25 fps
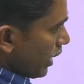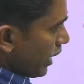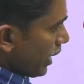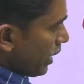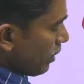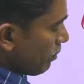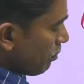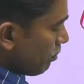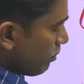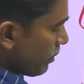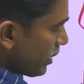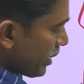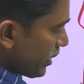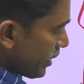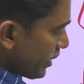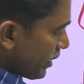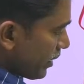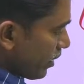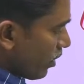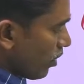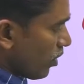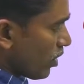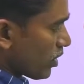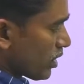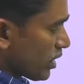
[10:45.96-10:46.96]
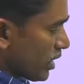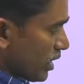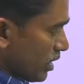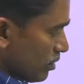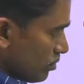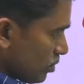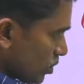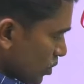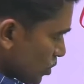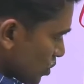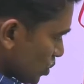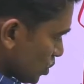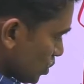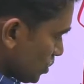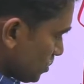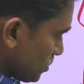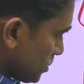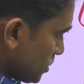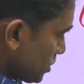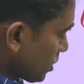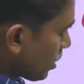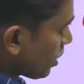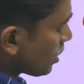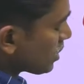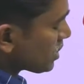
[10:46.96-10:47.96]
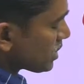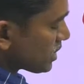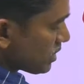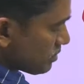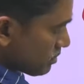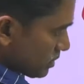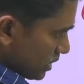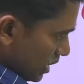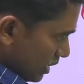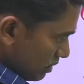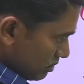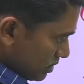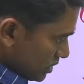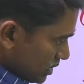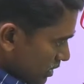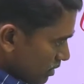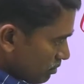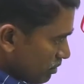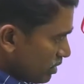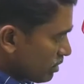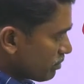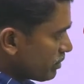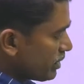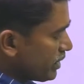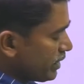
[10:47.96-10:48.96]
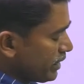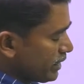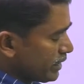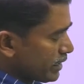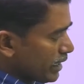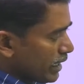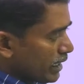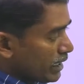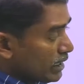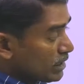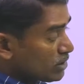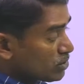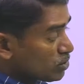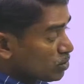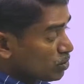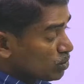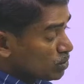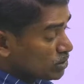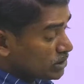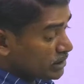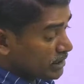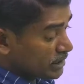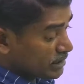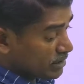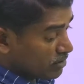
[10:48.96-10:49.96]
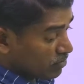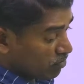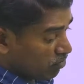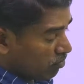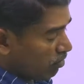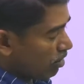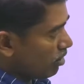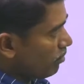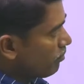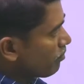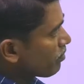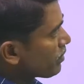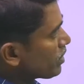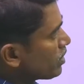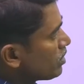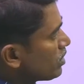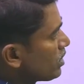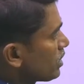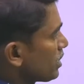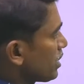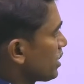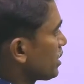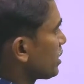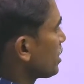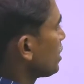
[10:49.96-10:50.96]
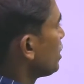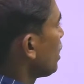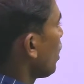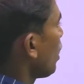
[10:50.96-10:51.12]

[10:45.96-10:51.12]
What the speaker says: embedded on ribosomes, or sometimes they may be in a dissociated form, right?